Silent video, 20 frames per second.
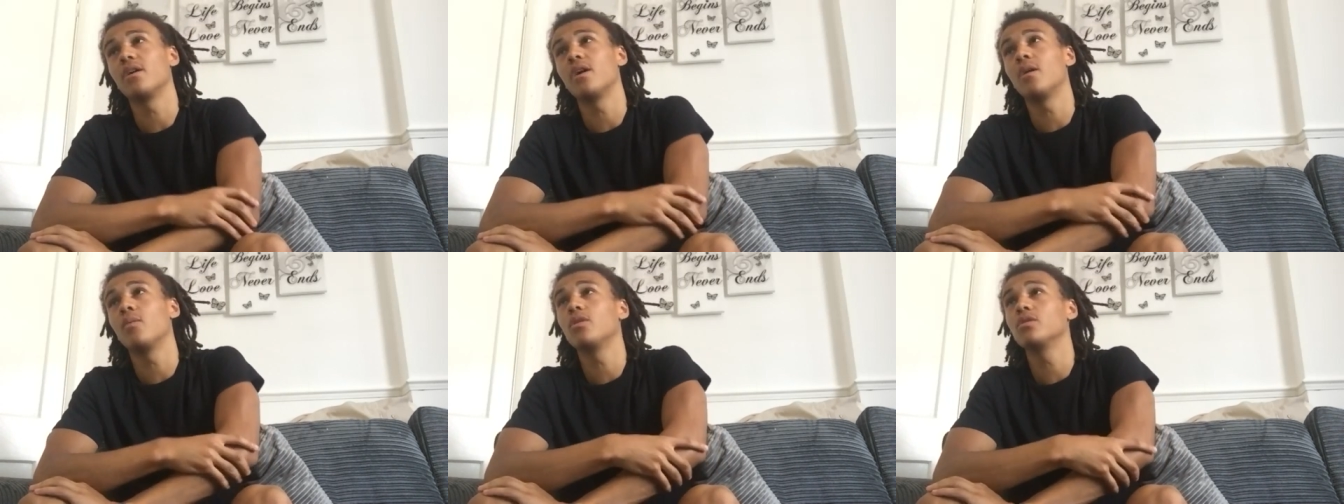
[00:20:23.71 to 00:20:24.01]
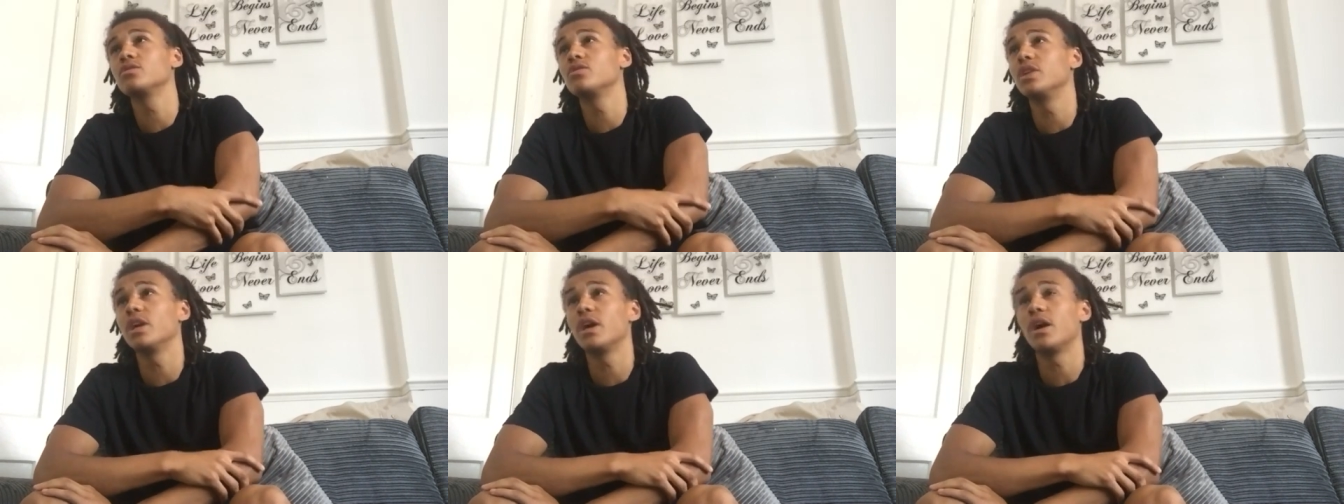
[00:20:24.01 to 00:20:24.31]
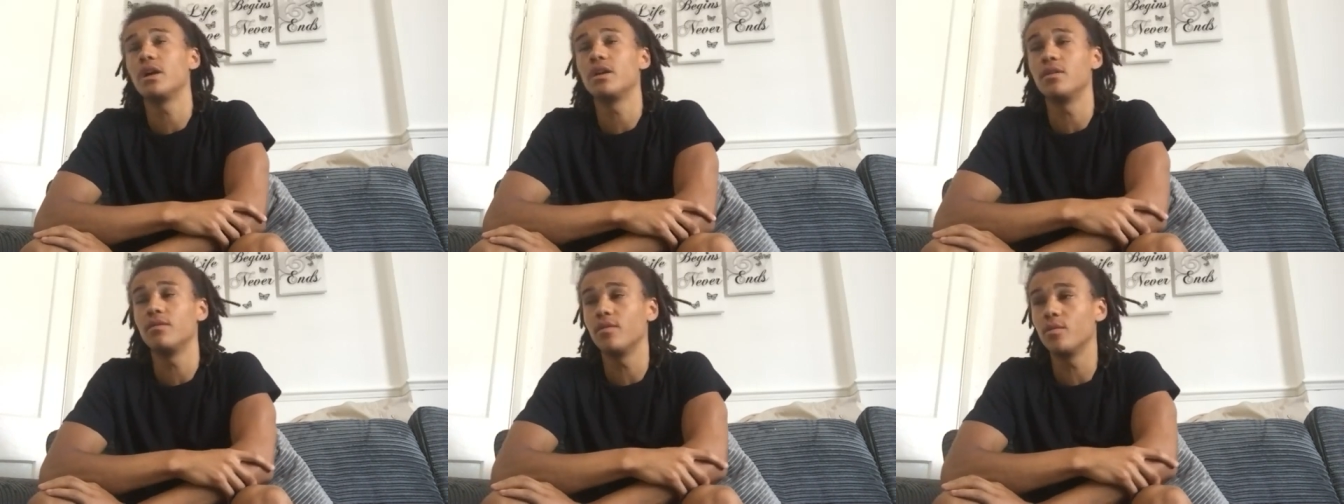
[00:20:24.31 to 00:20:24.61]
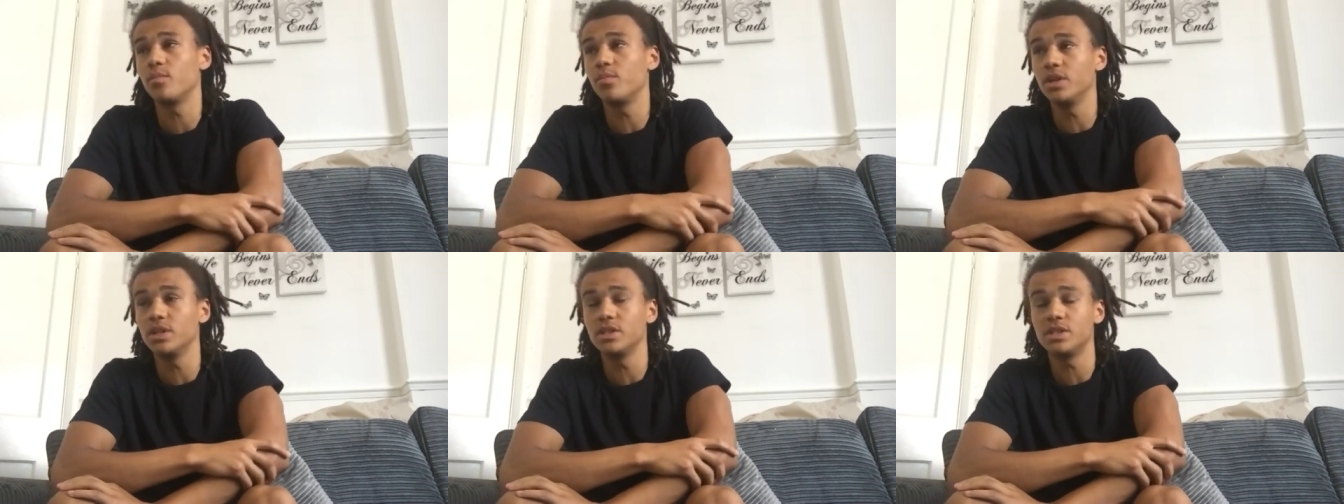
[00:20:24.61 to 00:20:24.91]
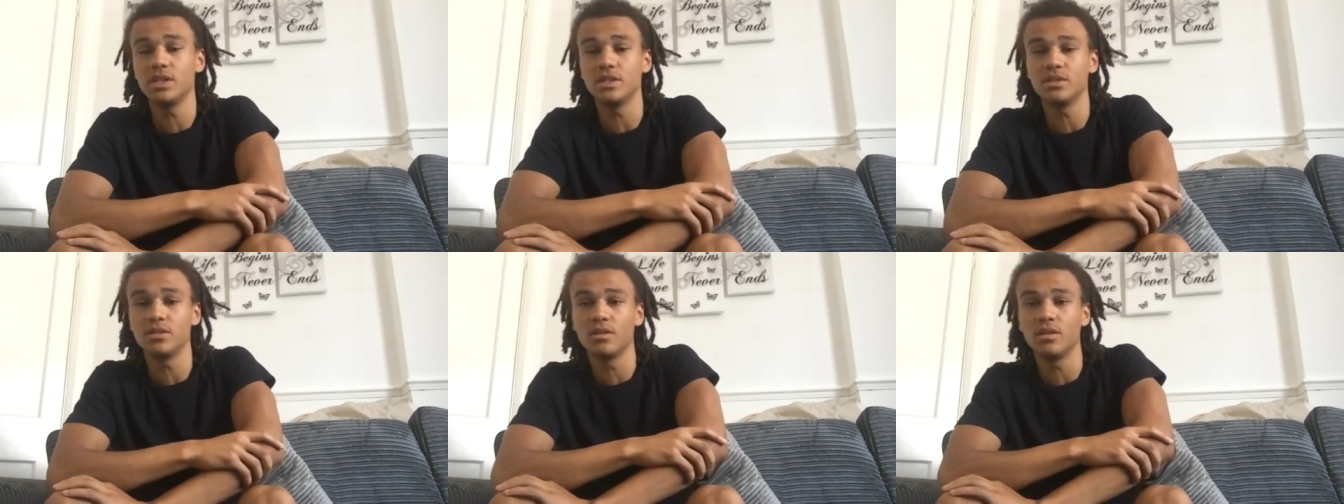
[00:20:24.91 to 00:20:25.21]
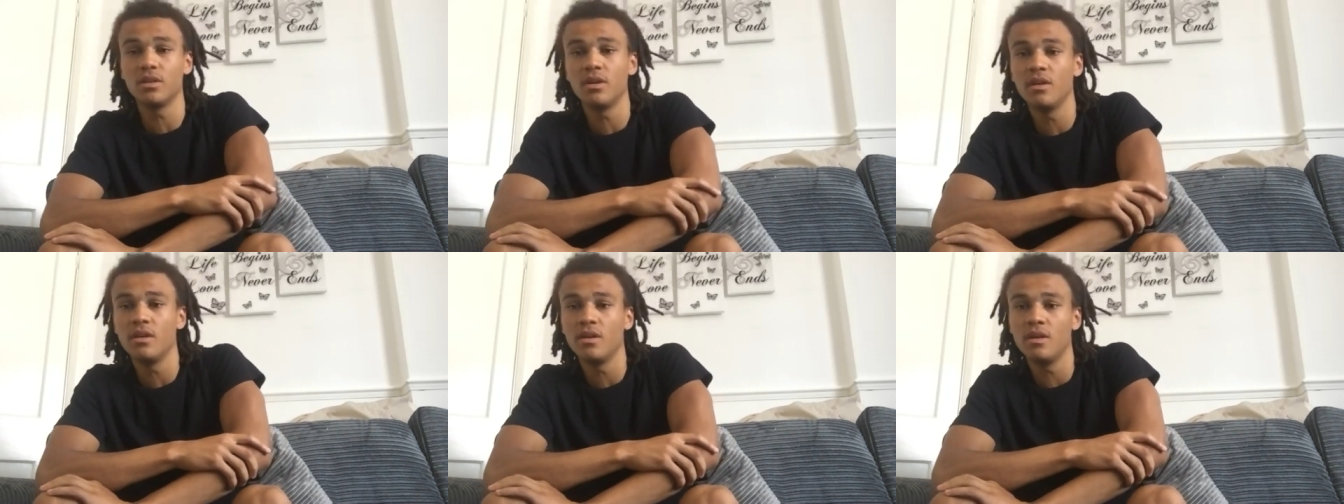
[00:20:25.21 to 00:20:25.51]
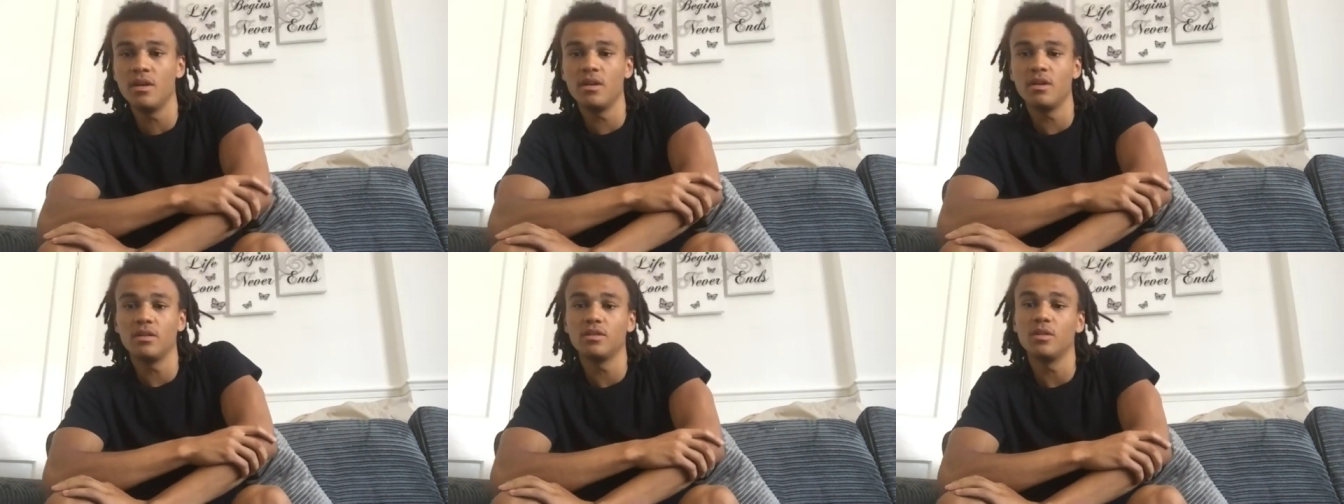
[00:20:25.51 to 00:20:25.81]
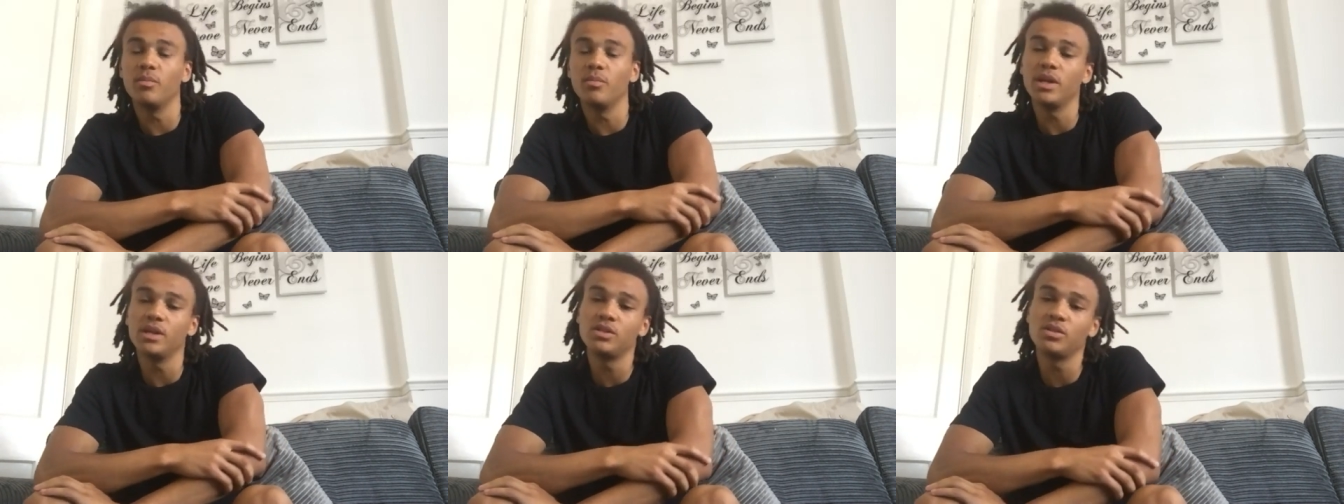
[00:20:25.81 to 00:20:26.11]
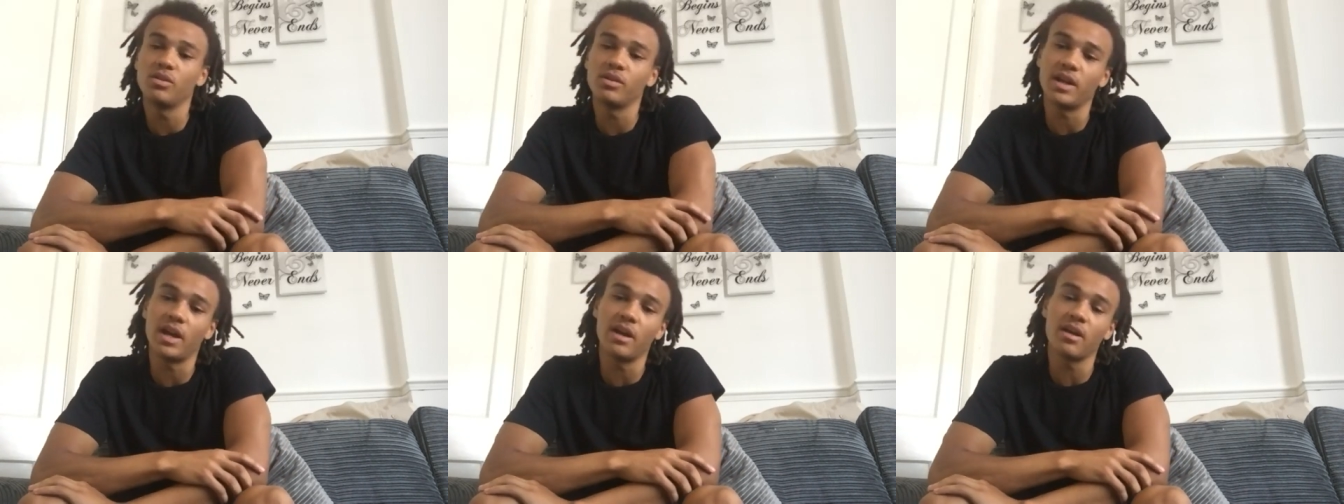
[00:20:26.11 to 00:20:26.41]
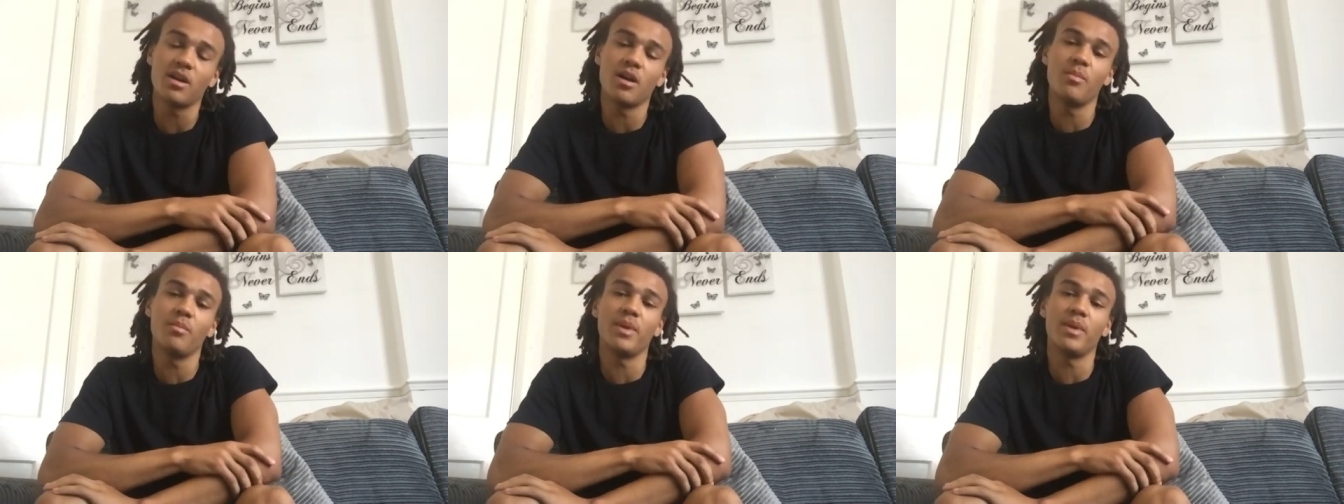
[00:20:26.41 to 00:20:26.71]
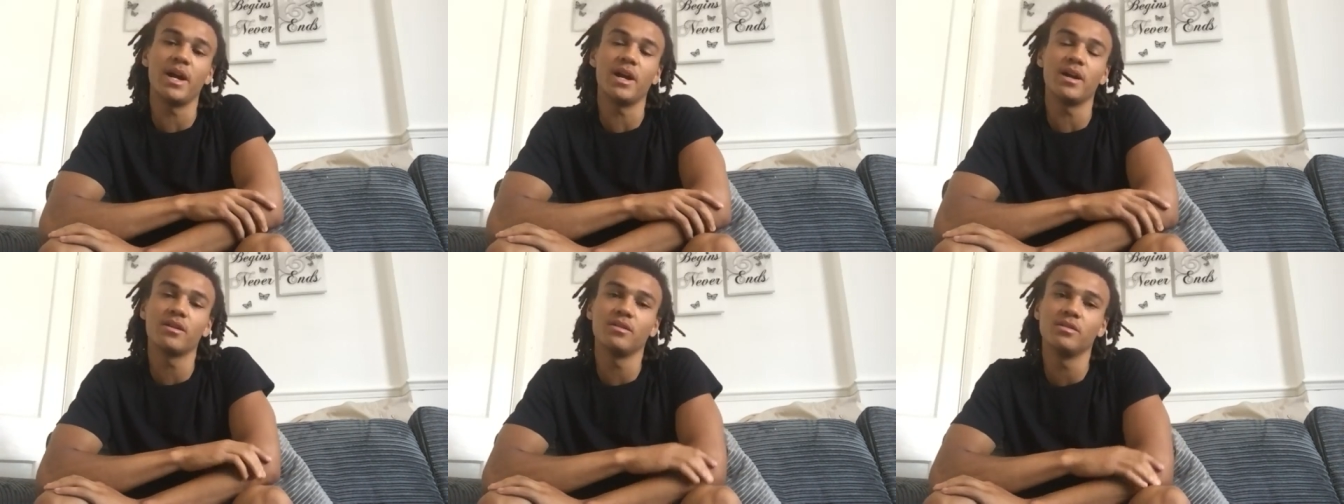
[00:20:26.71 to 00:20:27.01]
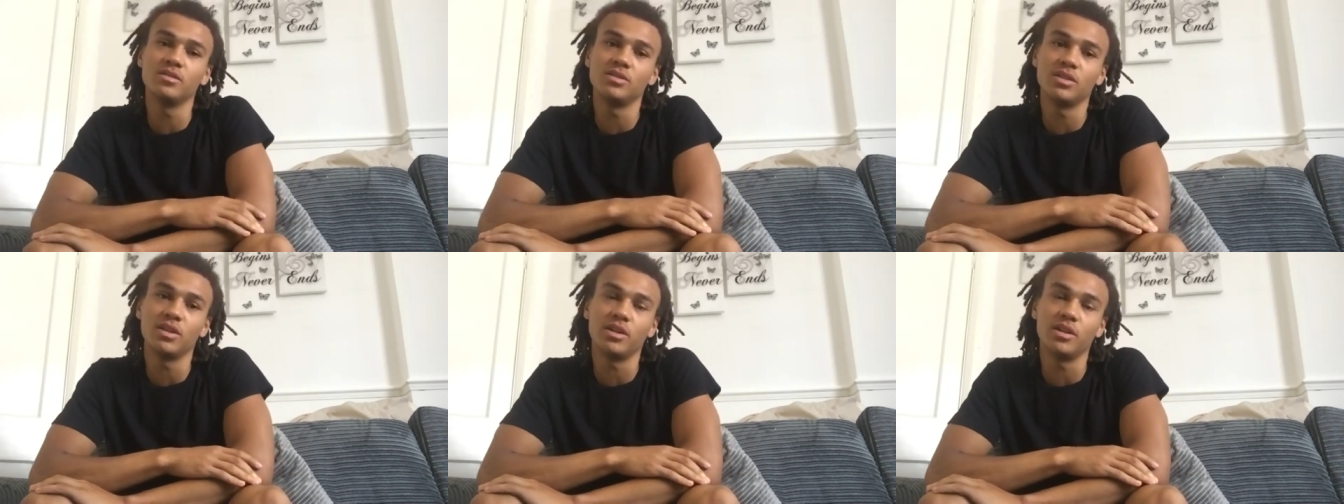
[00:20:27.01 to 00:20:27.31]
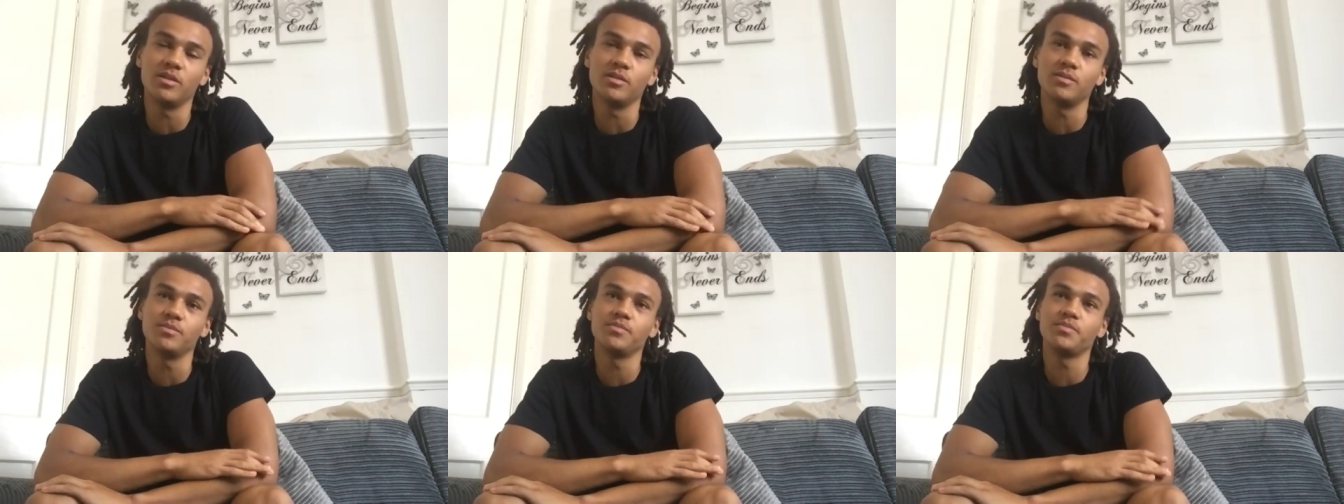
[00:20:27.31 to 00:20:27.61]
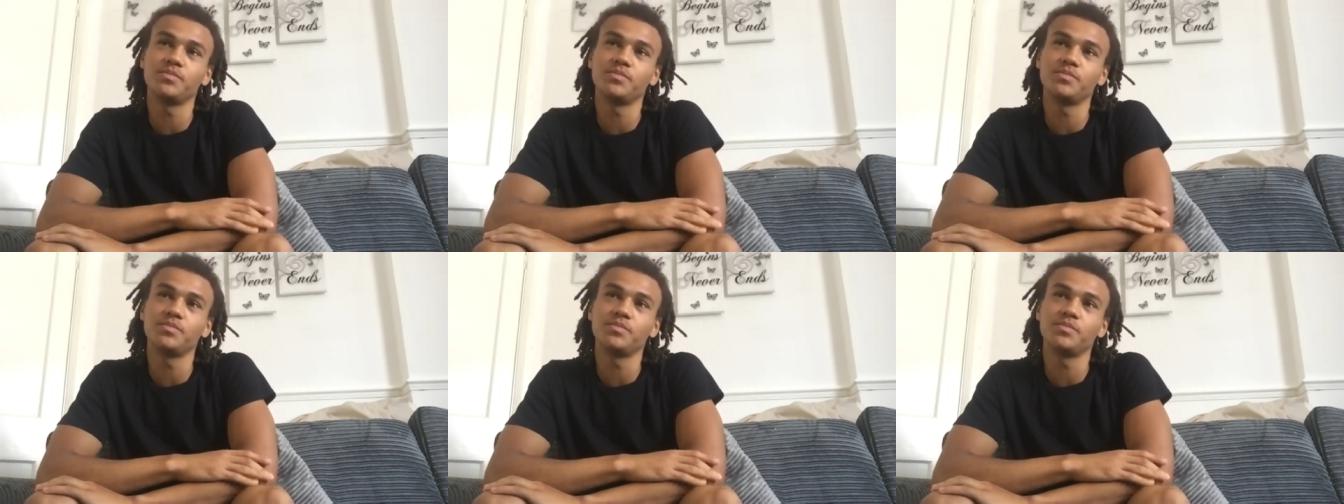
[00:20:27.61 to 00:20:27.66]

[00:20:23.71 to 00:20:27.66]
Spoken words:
I worked really hard over pre-season to make sure that I come back to